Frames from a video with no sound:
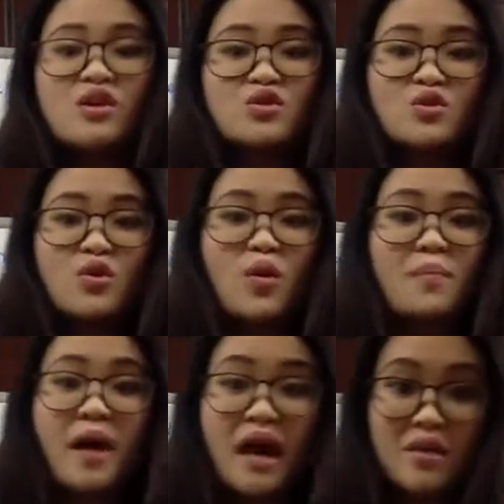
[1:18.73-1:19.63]
your
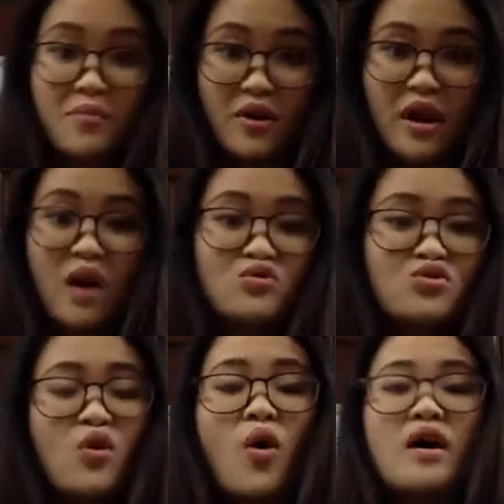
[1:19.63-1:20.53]
paper, how
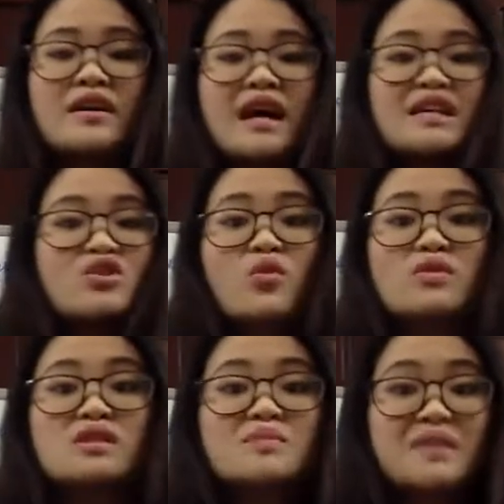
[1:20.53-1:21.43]
to organize your
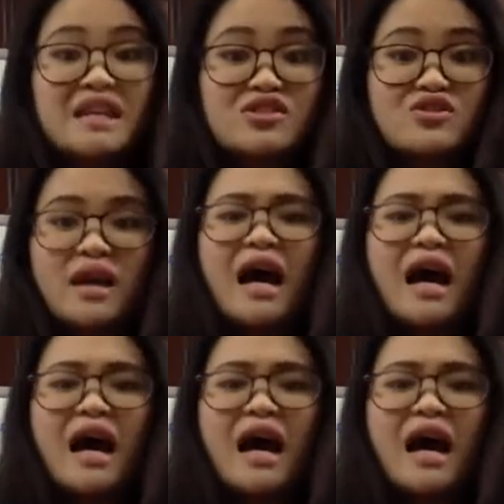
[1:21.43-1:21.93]
speech,